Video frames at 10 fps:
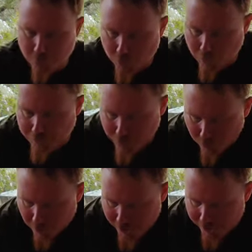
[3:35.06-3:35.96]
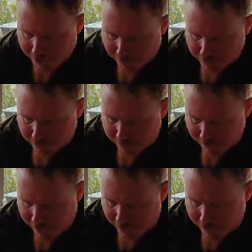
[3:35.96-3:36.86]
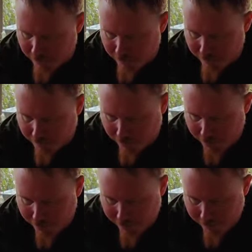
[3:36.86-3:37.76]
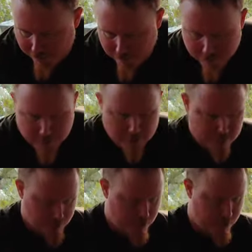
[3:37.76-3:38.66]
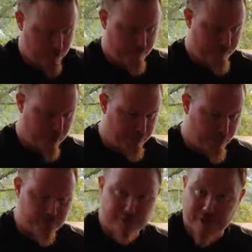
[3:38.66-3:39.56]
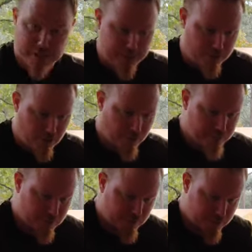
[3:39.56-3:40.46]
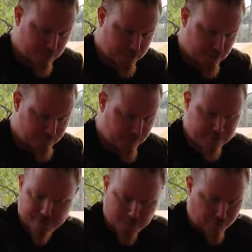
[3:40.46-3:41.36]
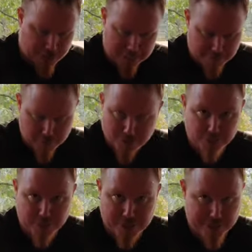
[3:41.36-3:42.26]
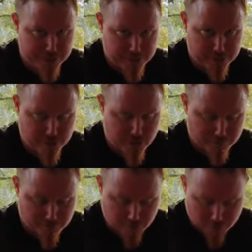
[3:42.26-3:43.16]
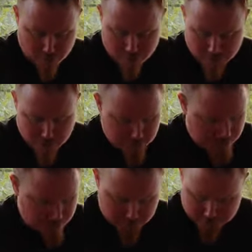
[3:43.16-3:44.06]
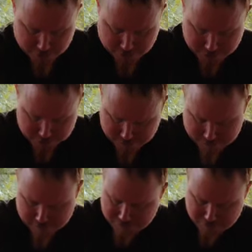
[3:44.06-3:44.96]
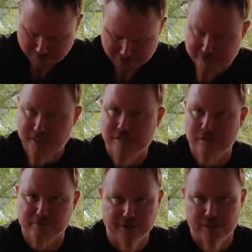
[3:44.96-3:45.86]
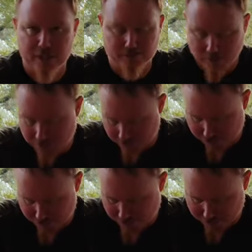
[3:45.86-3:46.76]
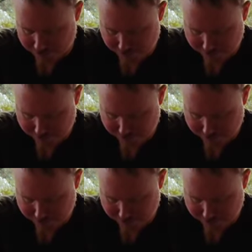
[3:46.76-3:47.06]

Pull fuel out of here because the vent is going to be right here. Um, I pulled the vent line off, so this thing's just venting. I ran it for a little bit. It didn't shut off at all because this thing is fancy, so the vent line runs to a